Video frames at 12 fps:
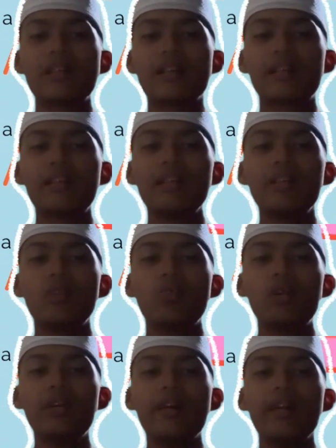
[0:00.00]
Calculate the
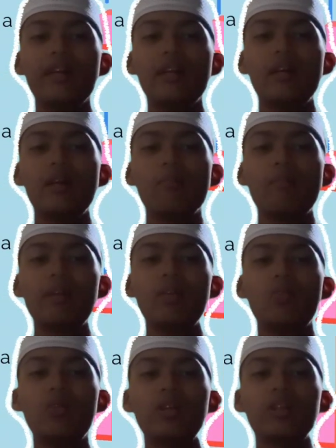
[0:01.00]
work done by
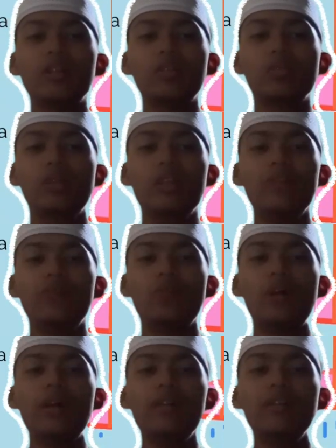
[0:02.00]
the worker to lift
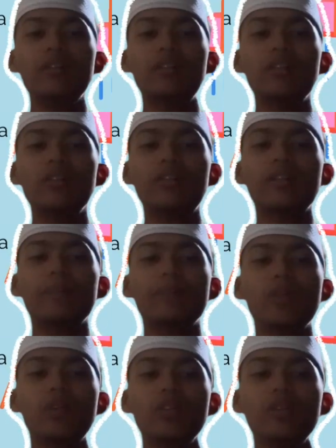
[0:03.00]
100 kg
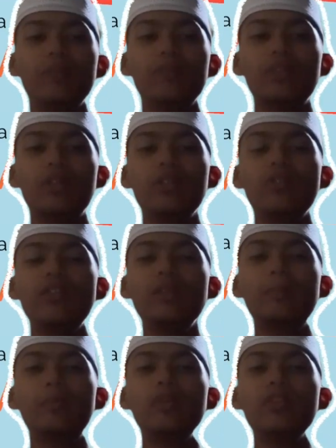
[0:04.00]
load
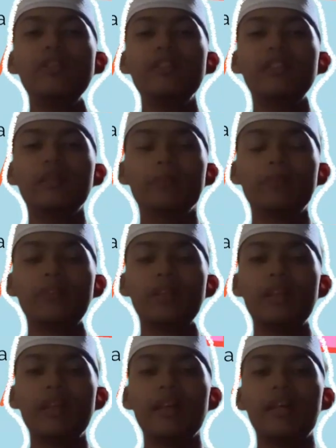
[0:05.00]
using pulley system.
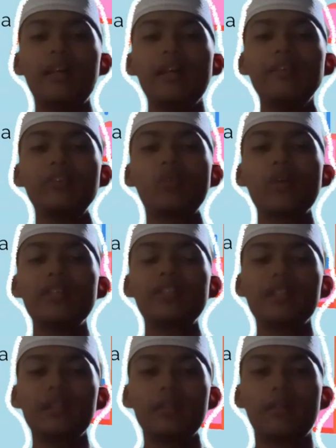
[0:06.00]
And last
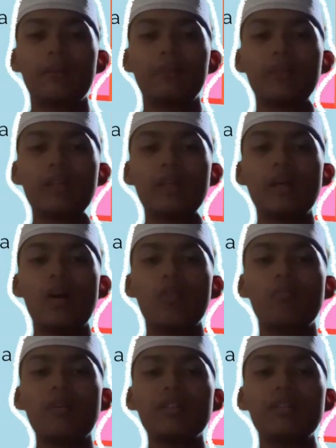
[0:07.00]
question, how
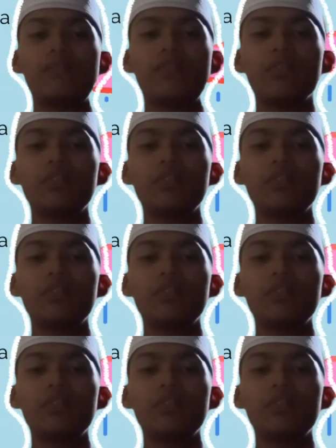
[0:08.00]
much force